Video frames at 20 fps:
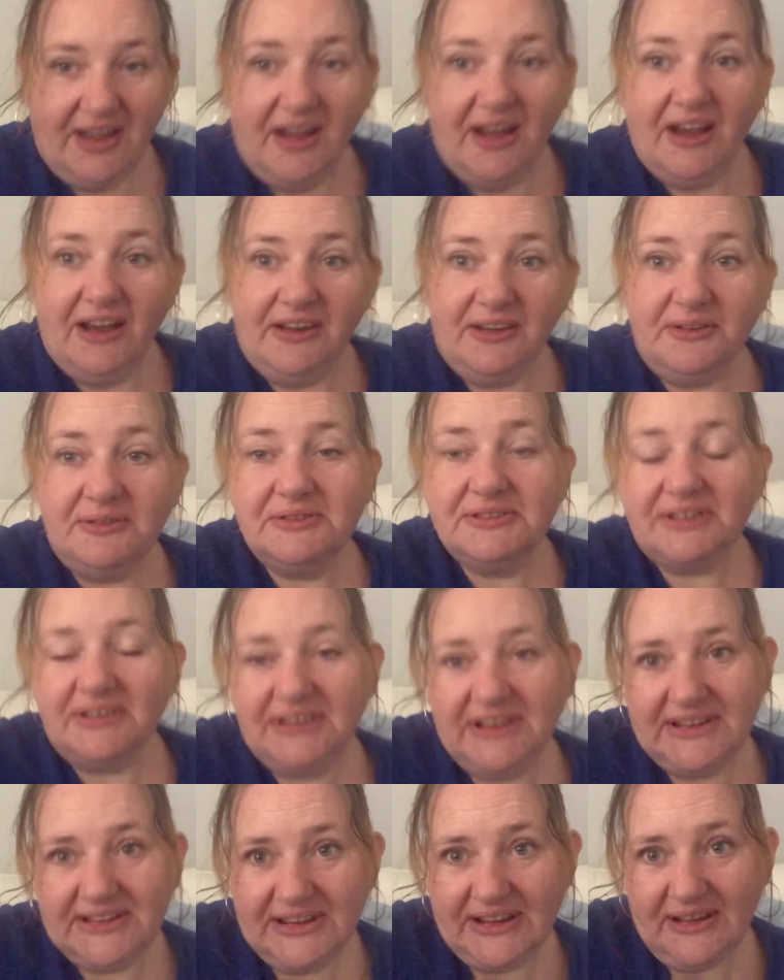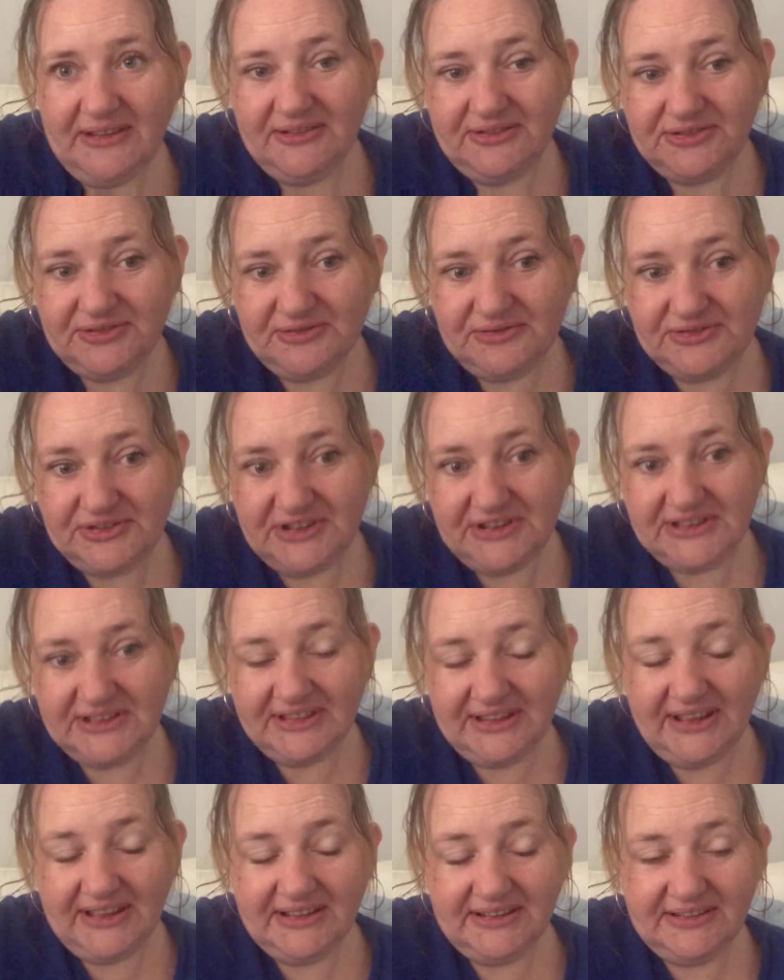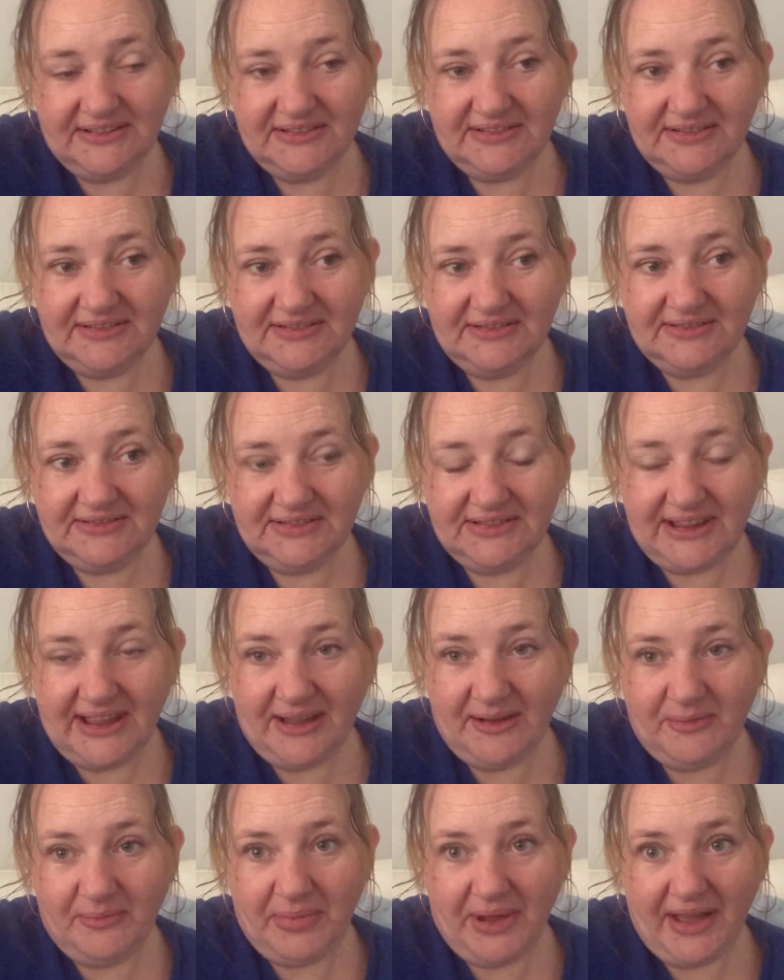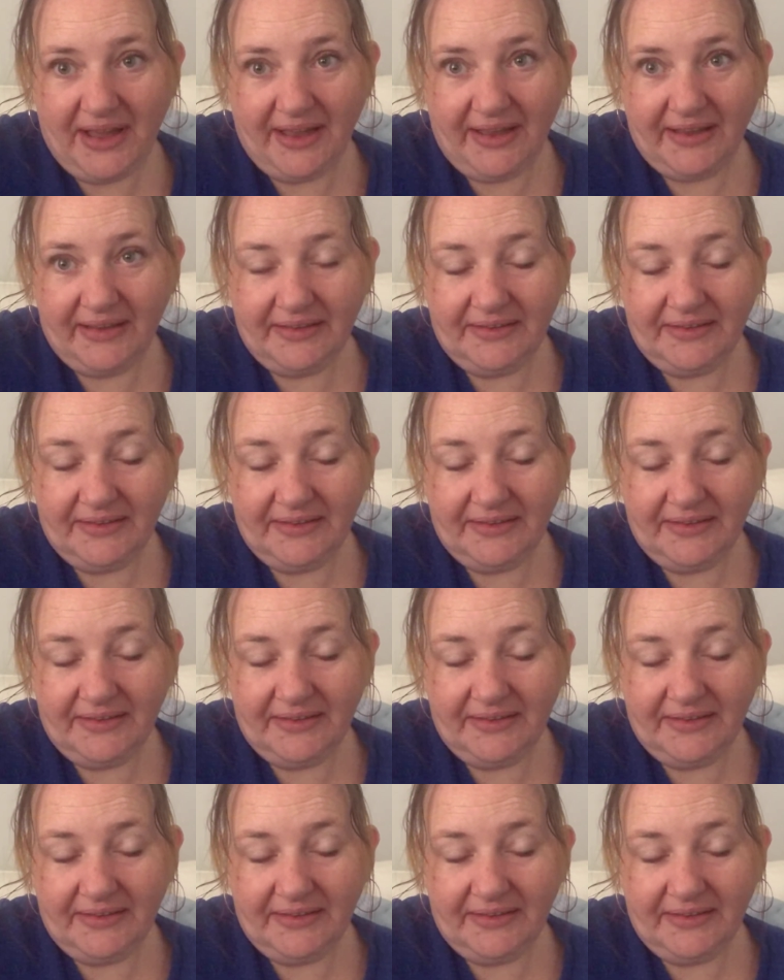But I also need to go to Georgie's and that to help pack.